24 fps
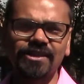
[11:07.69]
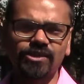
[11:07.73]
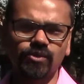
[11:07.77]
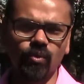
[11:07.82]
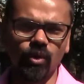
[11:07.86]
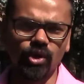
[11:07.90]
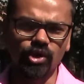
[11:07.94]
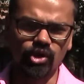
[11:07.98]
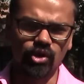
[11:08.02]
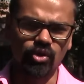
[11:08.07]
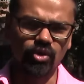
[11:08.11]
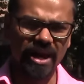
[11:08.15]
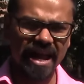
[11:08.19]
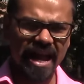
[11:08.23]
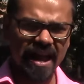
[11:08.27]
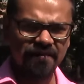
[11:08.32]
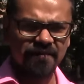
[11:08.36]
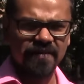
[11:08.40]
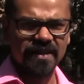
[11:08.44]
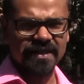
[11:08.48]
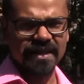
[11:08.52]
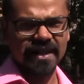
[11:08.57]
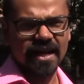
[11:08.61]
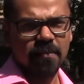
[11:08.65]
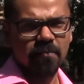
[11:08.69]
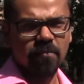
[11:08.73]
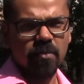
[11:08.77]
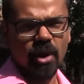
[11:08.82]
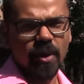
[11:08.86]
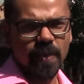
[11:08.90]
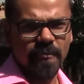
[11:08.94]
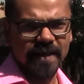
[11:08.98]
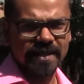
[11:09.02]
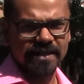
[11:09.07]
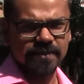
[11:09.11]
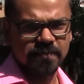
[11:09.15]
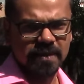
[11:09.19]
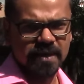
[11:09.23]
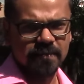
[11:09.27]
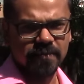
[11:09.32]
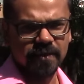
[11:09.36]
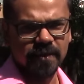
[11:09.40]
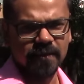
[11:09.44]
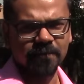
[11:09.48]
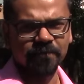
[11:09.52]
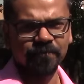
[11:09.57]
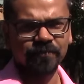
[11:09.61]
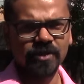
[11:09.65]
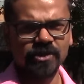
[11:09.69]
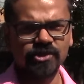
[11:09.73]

want to know everything about these people.